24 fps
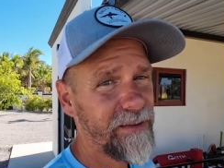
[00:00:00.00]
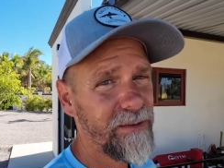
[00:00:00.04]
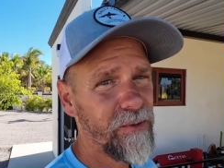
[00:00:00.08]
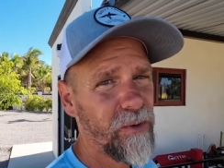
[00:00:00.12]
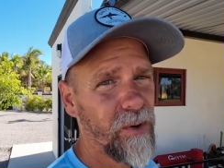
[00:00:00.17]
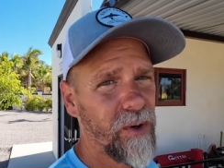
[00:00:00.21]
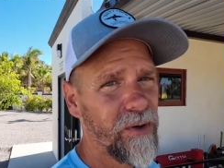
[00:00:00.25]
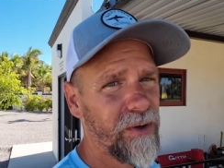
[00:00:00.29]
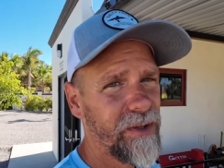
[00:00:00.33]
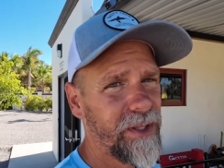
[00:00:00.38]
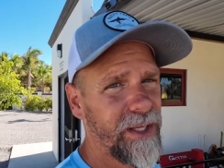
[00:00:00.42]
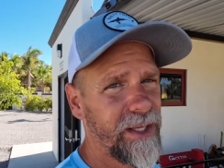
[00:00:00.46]

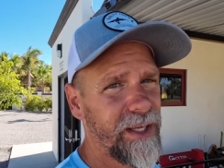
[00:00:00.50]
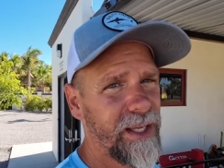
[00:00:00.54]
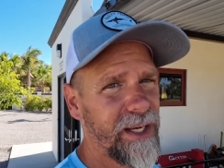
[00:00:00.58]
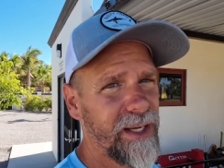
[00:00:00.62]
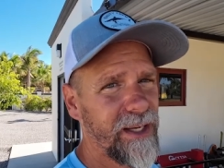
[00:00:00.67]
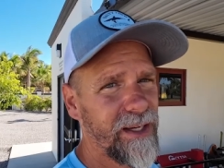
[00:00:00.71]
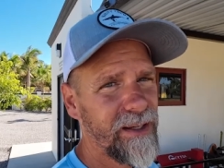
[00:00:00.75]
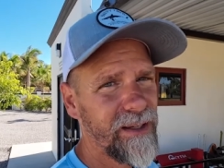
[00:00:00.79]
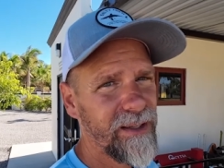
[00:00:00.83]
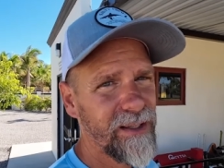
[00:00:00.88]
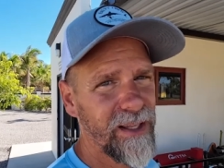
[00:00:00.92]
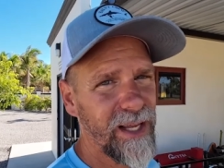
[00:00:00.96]
only
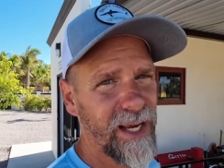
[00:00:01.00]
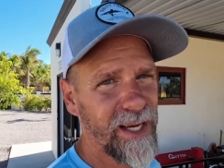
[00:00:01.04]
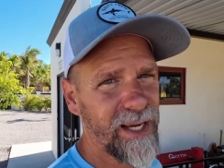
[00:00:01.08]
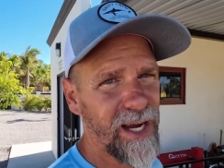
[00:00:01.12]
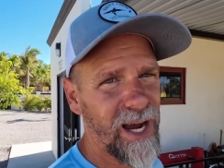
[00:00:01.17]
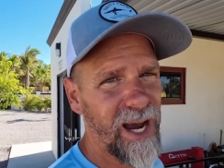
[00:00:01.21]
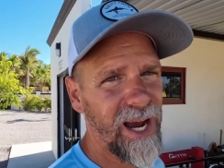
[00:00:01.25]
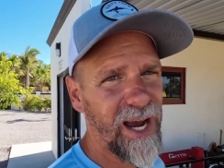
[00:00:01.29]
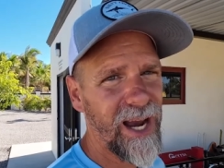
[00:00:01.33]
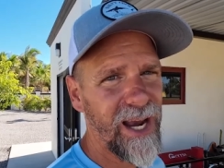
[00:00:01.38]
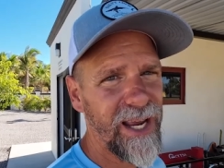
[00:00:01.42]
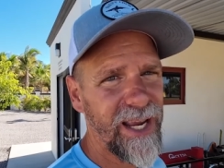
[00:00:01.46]
getting to like
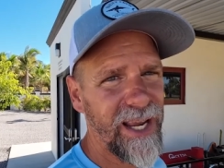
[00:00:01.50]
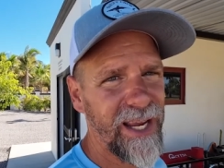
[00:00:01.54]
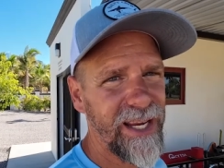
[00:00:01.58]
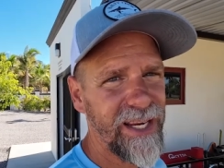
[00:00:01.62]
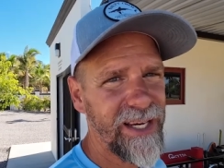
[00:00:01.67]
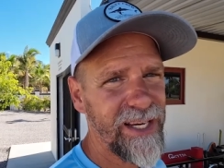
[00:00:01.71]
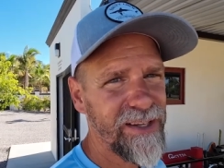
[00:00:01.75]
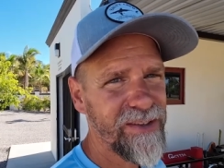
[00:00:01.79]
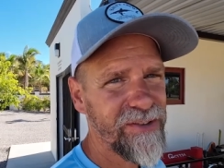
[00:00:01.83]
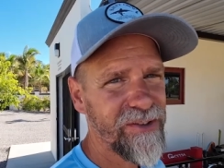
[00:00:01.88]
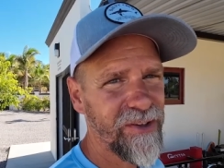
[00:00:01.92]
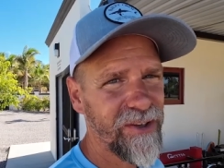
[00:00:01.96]
high
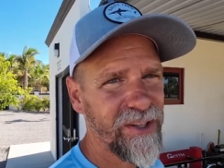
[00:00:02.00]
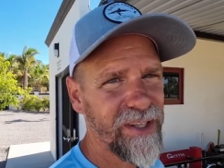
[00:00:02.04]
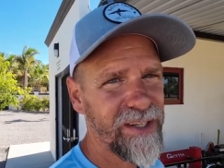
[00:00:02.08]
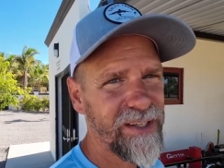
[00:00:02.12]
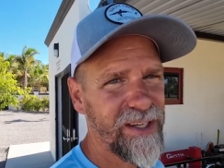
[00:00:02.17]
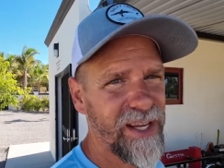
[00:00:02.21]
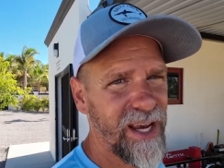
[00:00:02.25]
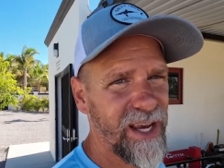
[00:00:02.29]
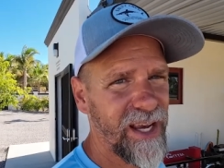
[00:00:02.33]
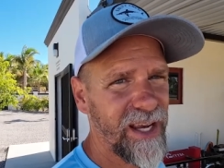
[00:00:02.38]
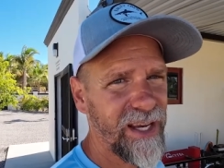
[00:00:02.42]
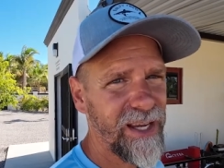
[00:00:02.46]
80s during the
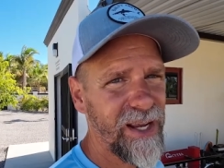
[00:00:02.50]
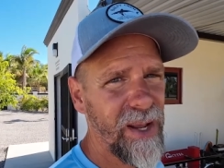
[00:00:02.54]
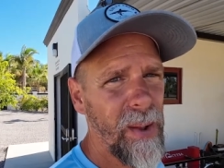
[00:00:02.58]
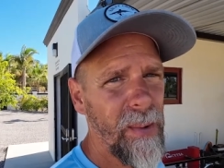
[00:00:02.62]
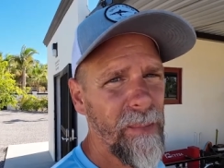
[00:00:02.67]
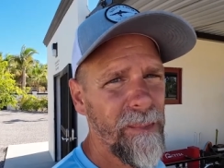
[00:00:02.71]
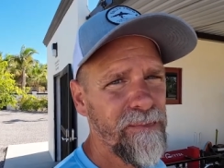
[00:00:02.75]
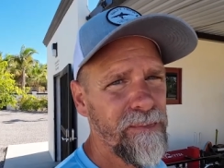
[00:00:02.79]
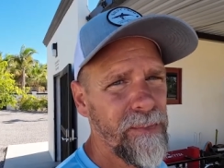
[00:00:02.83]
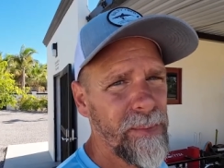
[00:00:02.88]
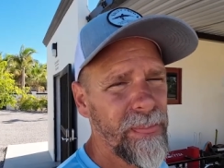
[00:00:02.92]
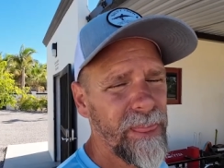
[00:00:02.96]
day
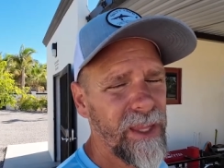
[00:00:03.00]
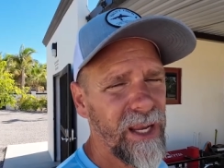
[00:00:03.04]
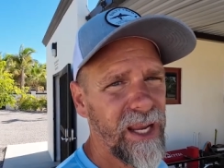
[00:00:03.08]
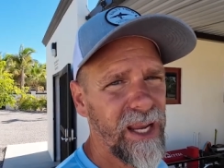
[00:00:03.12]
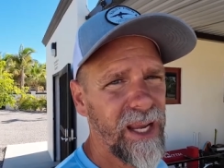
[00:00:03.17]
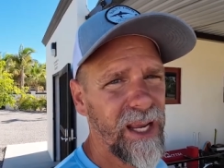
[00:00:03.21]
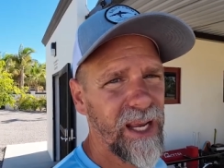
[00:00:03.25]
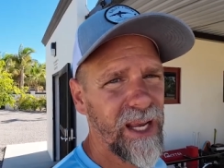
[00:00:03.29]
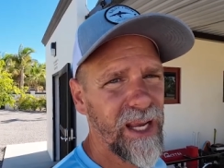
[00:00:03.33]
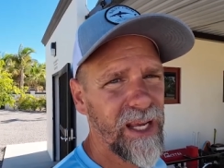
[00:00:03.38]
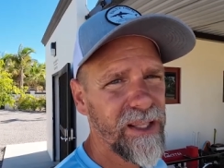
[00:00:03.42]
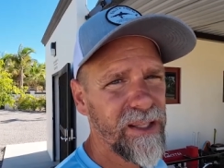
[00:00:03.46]

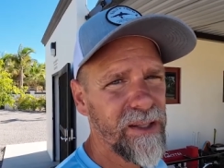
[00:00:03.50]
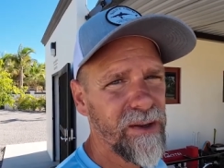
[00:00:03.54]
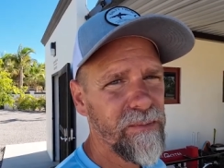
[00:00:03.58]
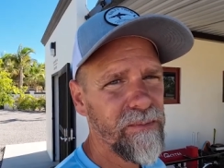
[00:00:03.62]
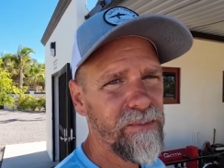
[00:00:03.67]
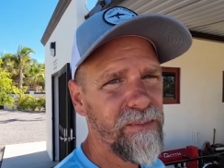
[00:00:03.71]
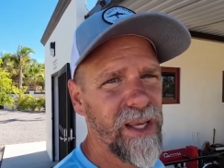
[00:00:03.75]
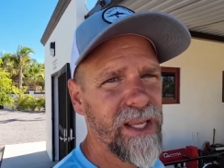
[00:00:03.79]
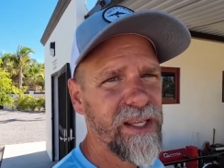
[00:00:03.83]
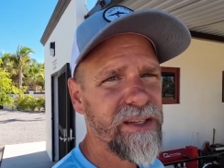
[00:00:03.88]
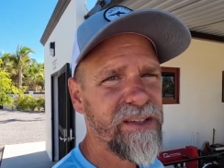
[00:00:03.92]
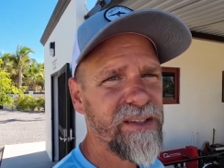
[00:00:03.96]
and the
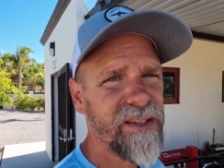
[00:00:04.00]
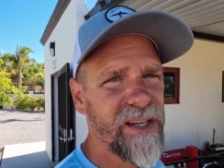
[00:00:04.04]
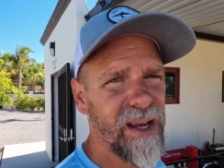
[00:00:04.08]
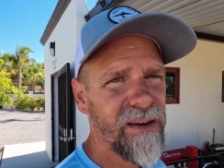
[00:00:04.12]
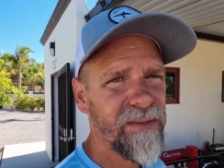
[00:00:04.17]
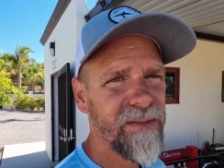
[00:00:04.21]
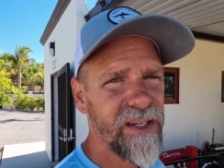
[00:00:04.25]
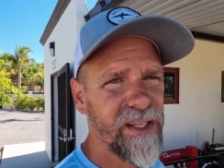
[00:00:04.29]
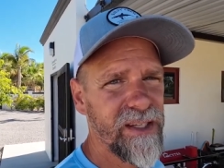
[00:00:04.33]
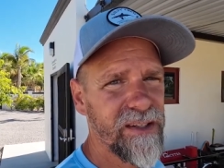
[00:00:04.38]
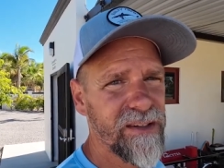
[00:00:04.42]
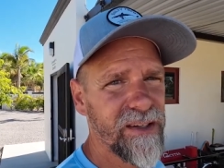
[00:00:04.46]
mid
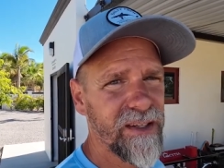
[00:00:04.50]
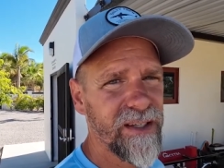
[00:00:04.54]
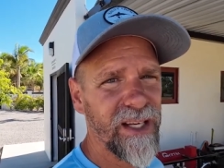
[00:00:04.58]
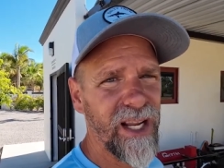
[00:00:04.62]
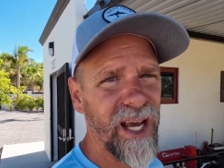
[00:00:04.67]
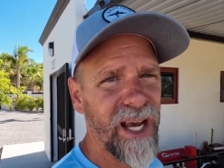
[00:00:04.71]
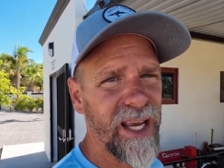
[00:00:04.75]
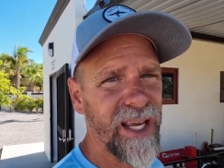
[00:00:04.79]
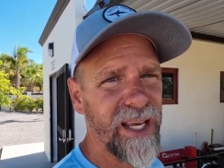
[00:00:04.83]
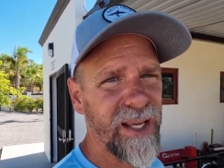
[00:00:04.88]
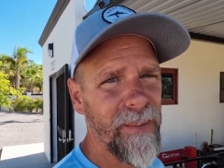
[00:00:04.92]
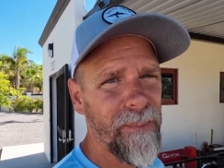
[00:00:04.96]
70s at
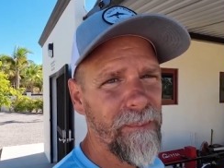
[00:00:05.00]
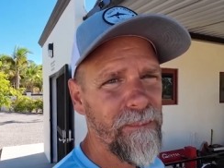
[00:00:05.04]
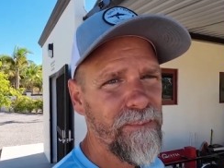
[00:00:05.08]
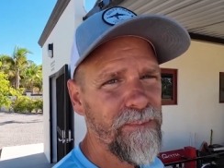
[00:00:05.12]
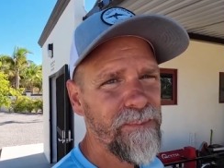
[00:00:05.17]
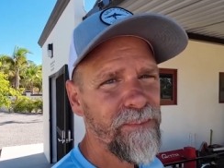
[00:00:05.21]
night.